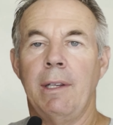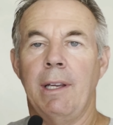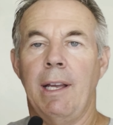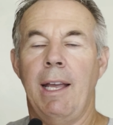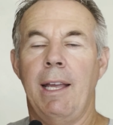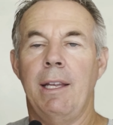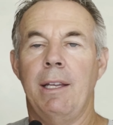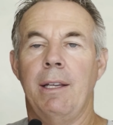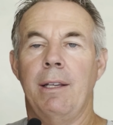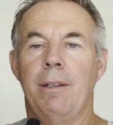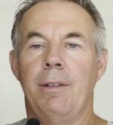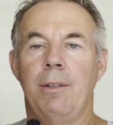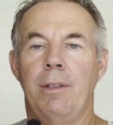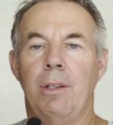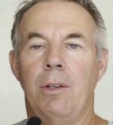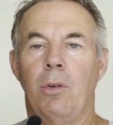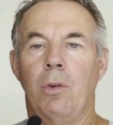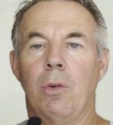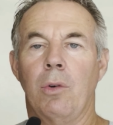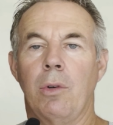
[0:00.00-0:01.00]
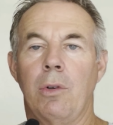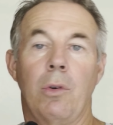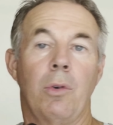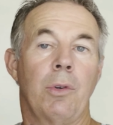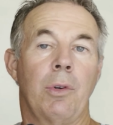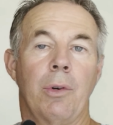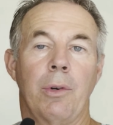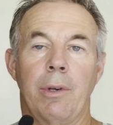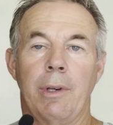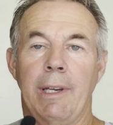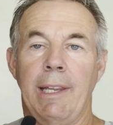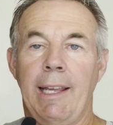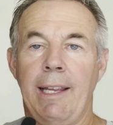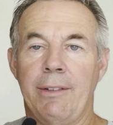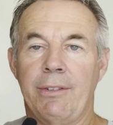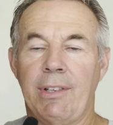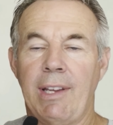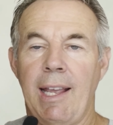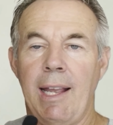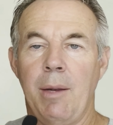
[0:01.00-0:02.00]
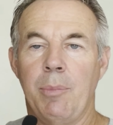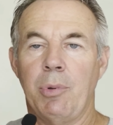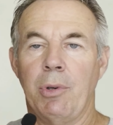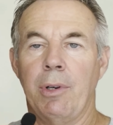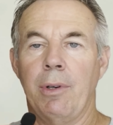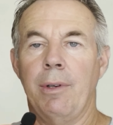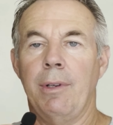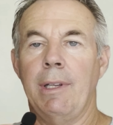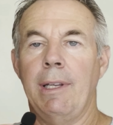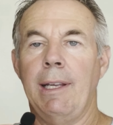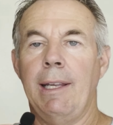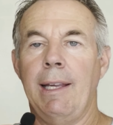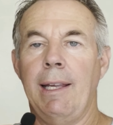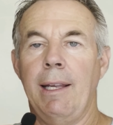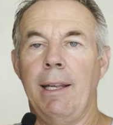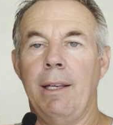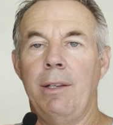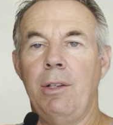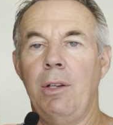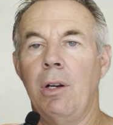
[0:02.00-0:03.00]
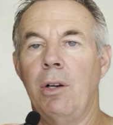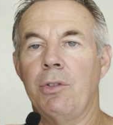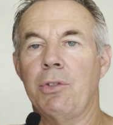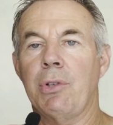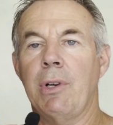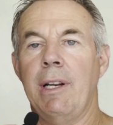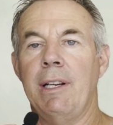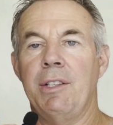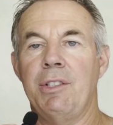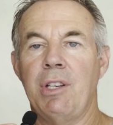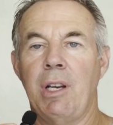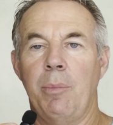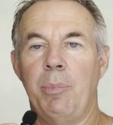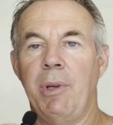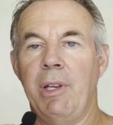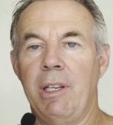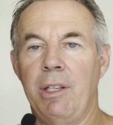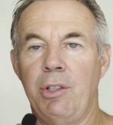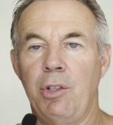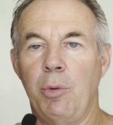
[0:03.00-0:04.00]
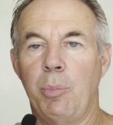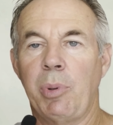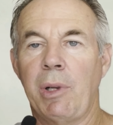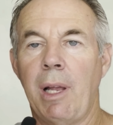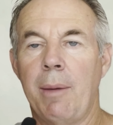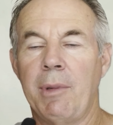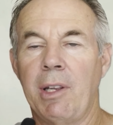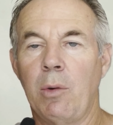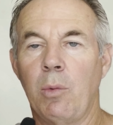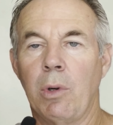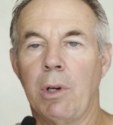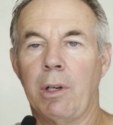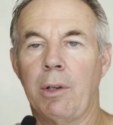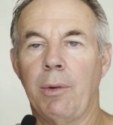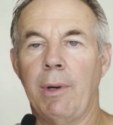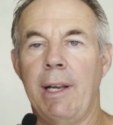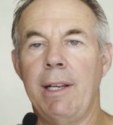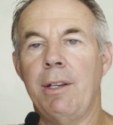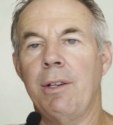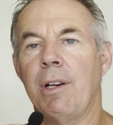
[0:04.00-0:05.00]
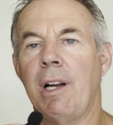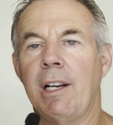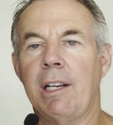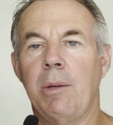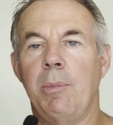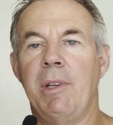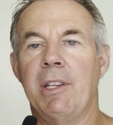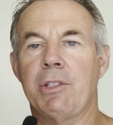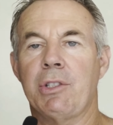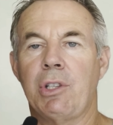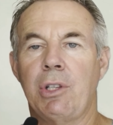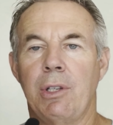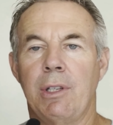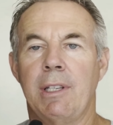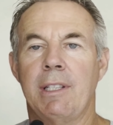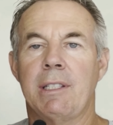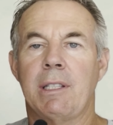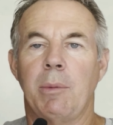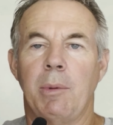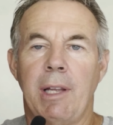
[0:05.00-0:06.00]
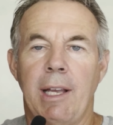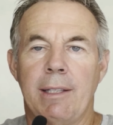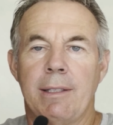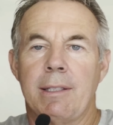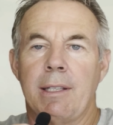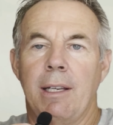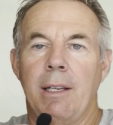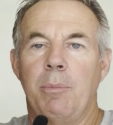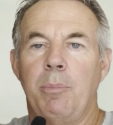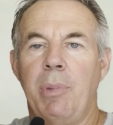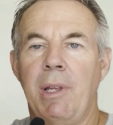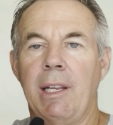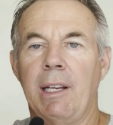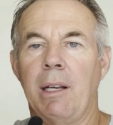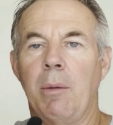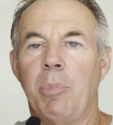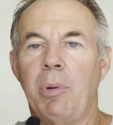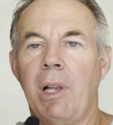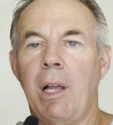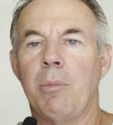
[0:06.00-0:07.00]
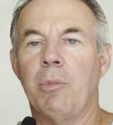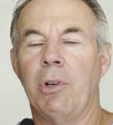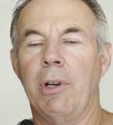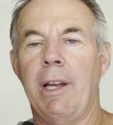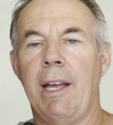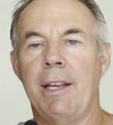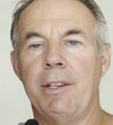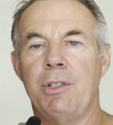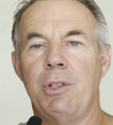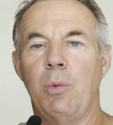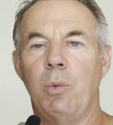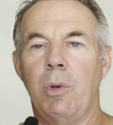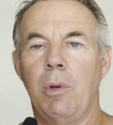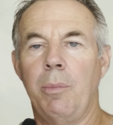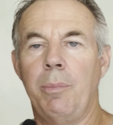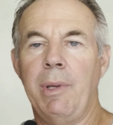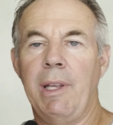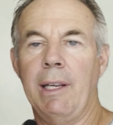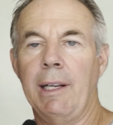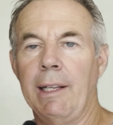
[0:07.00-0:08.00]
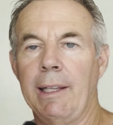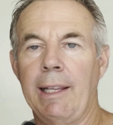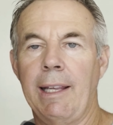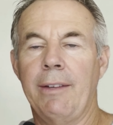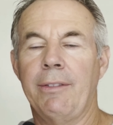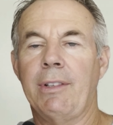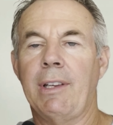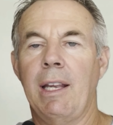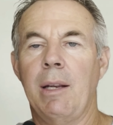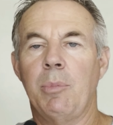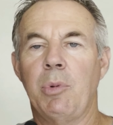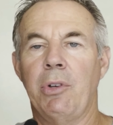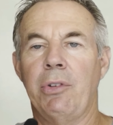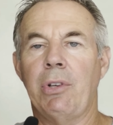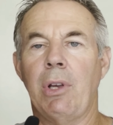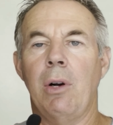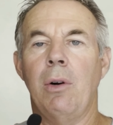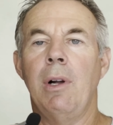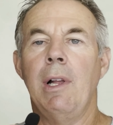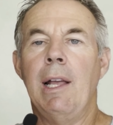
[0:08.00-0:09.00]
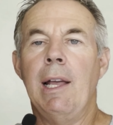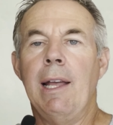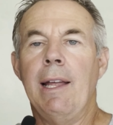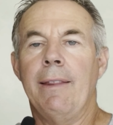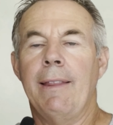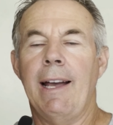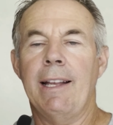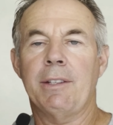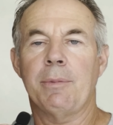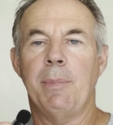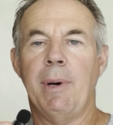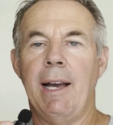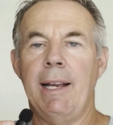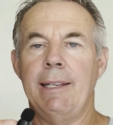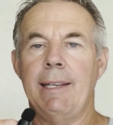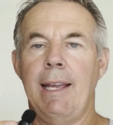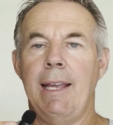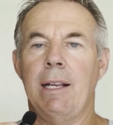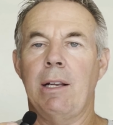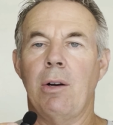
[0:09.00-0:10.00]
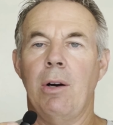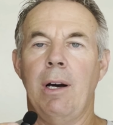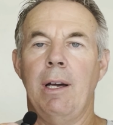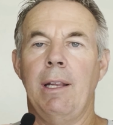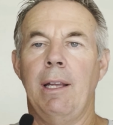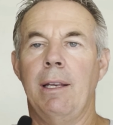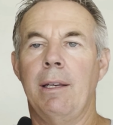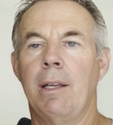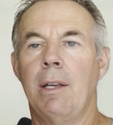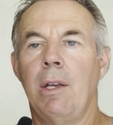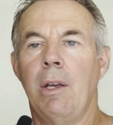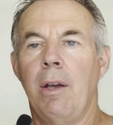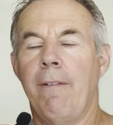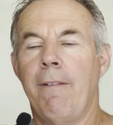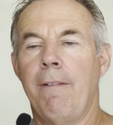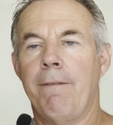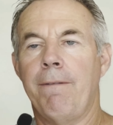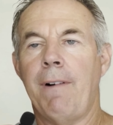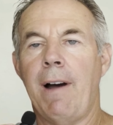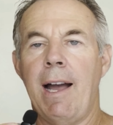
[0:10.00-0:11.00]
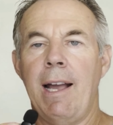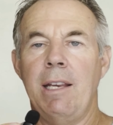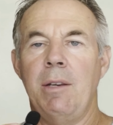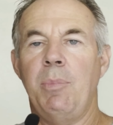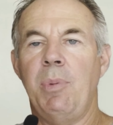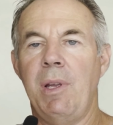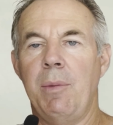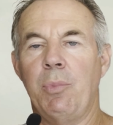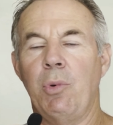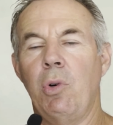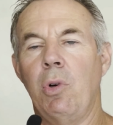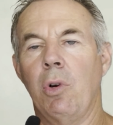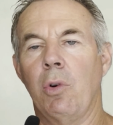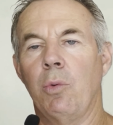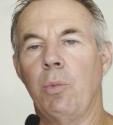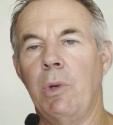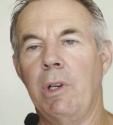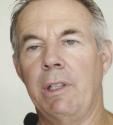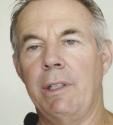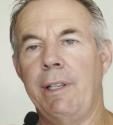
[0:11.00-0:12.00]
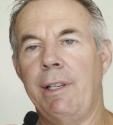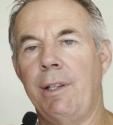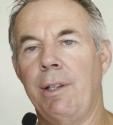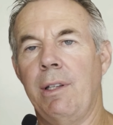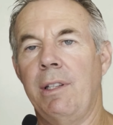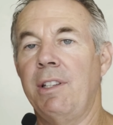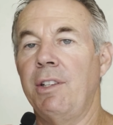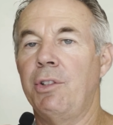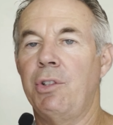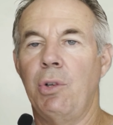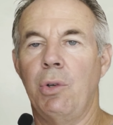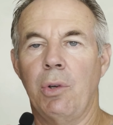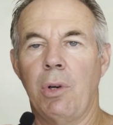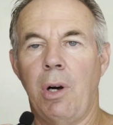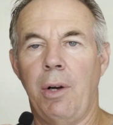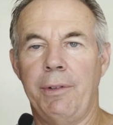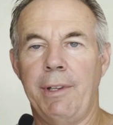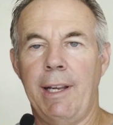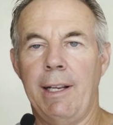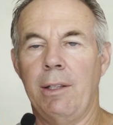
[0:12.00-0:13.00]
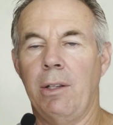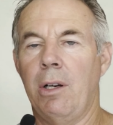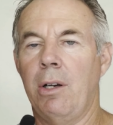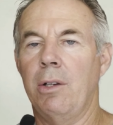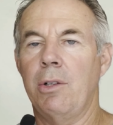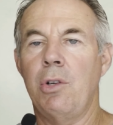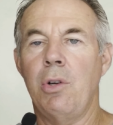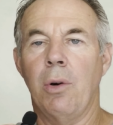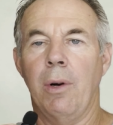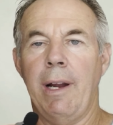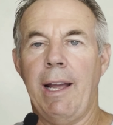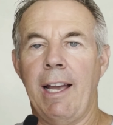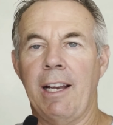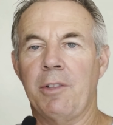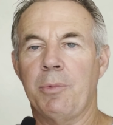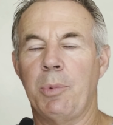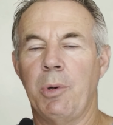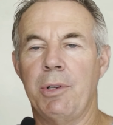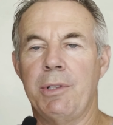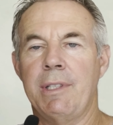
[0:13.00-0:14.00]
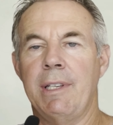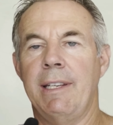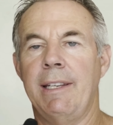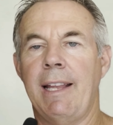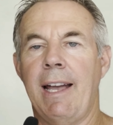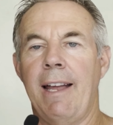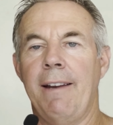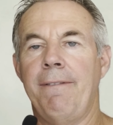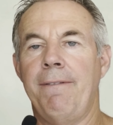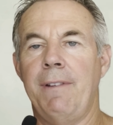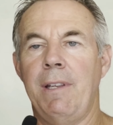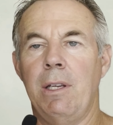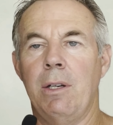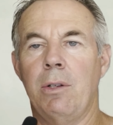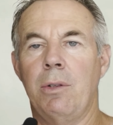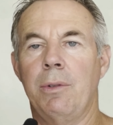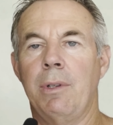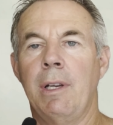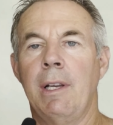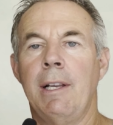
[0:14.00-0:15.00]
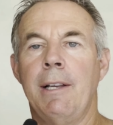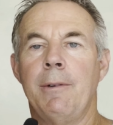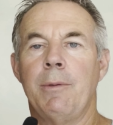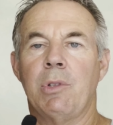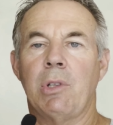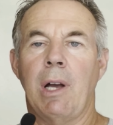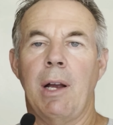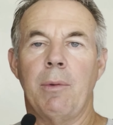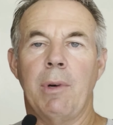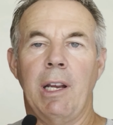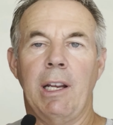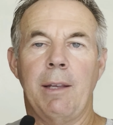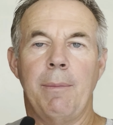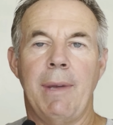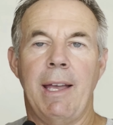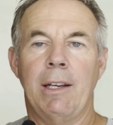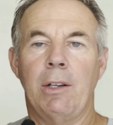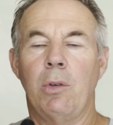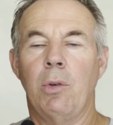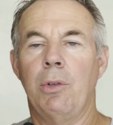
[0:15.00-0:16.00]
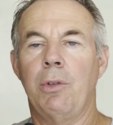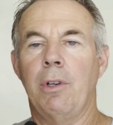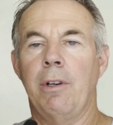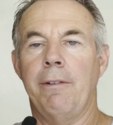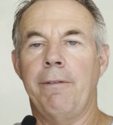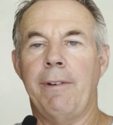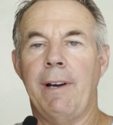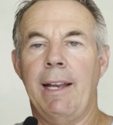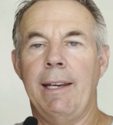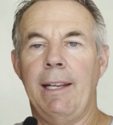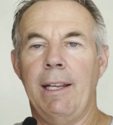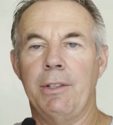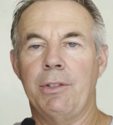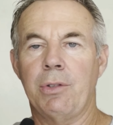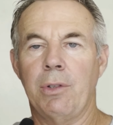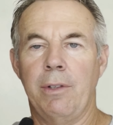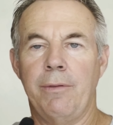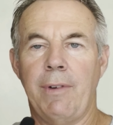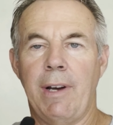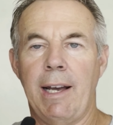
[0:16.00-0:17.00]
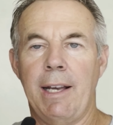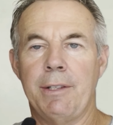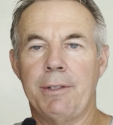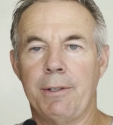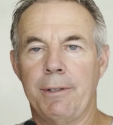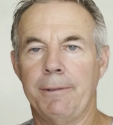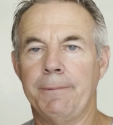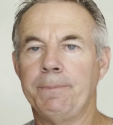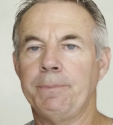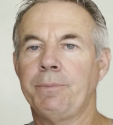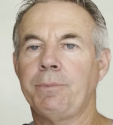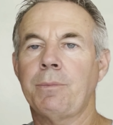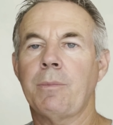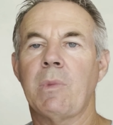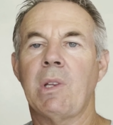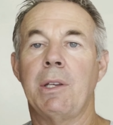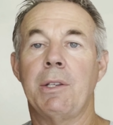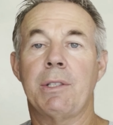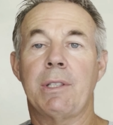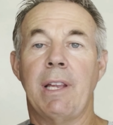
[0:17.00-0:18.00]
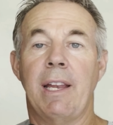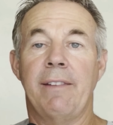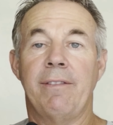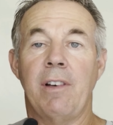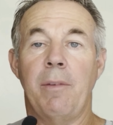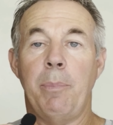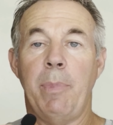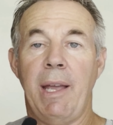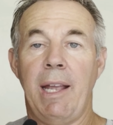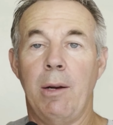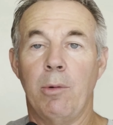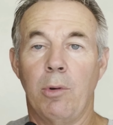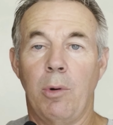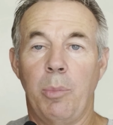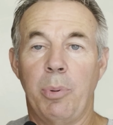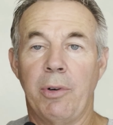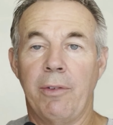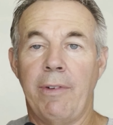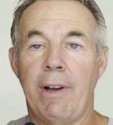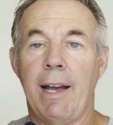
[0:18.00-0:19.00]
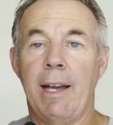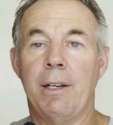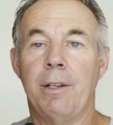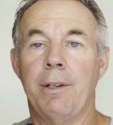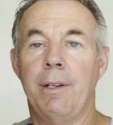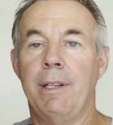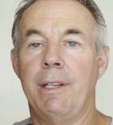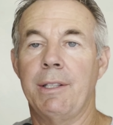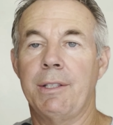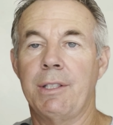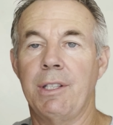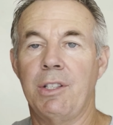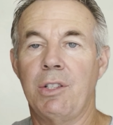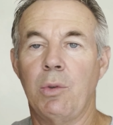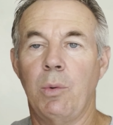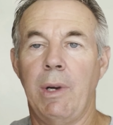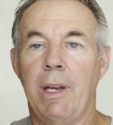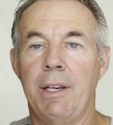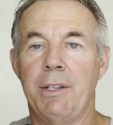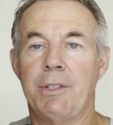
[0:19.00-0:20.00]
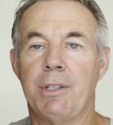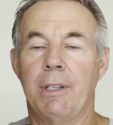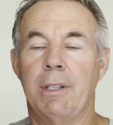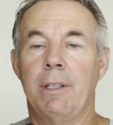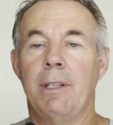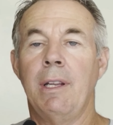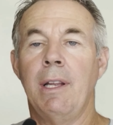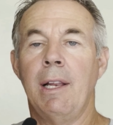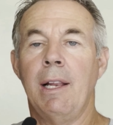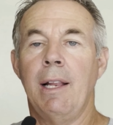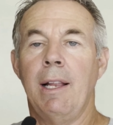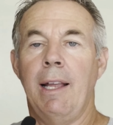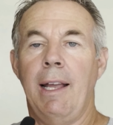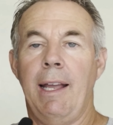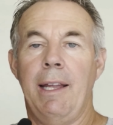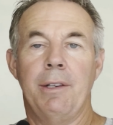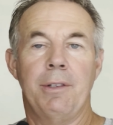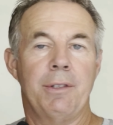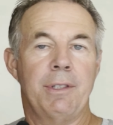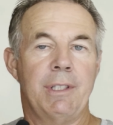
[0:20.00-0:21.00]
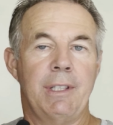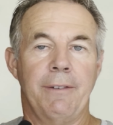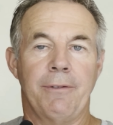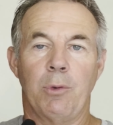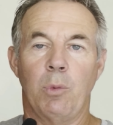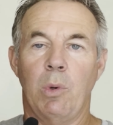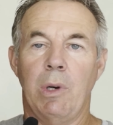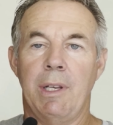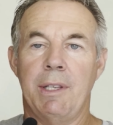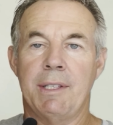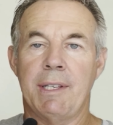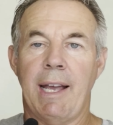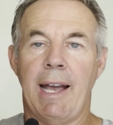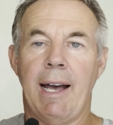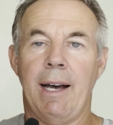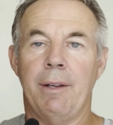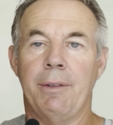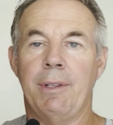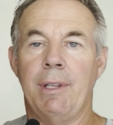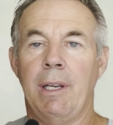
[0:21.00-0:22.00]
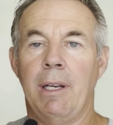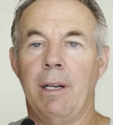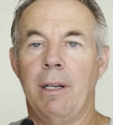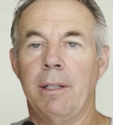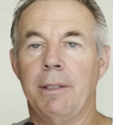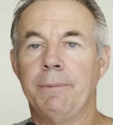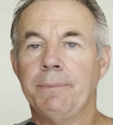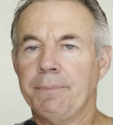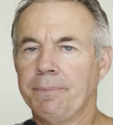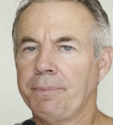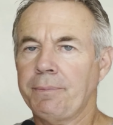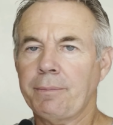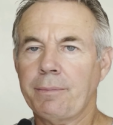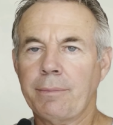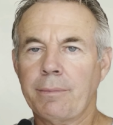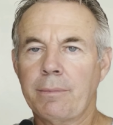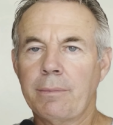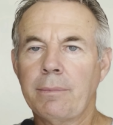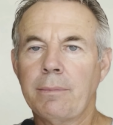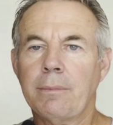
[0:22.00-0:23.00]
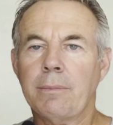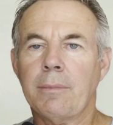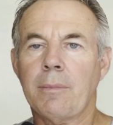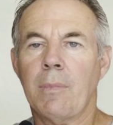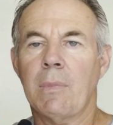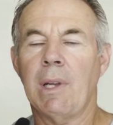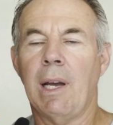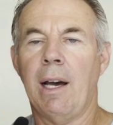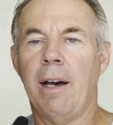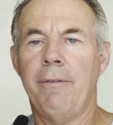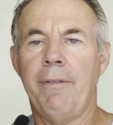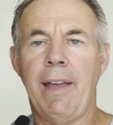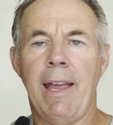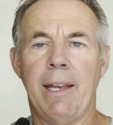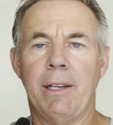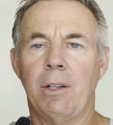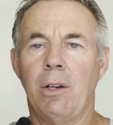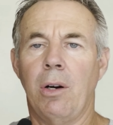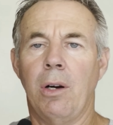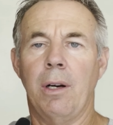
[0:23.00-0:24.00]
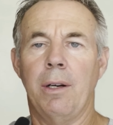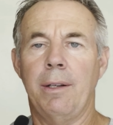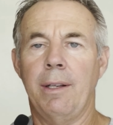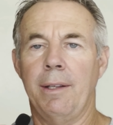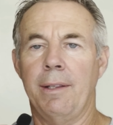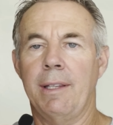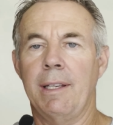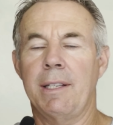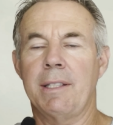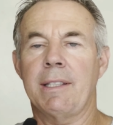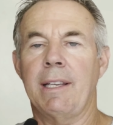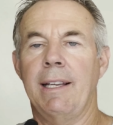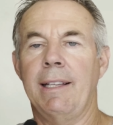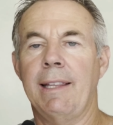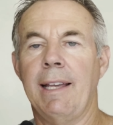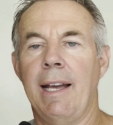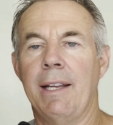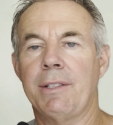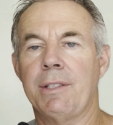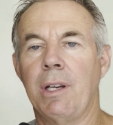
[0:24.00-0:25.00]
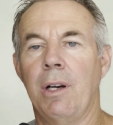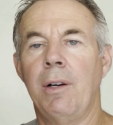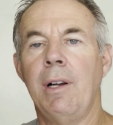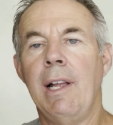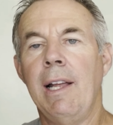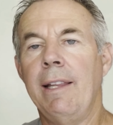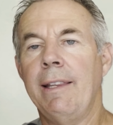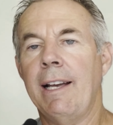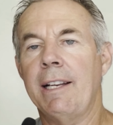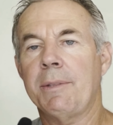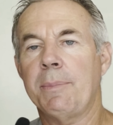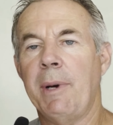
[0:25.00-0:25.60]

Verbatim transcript: and or, or you're a landscaper and you don't try to jump in and do plumbing work, right? You're not going to be as good the, as a, uh, being a plumber as you will being a landscaper. So that's my take on it. Find people who are really good to do it all day long, who are experts in that field. So I recommend going to a financial advisor, instead of a payroll provider in this situation. And there's different ones out there, uh, Vanguard and things like that. So that's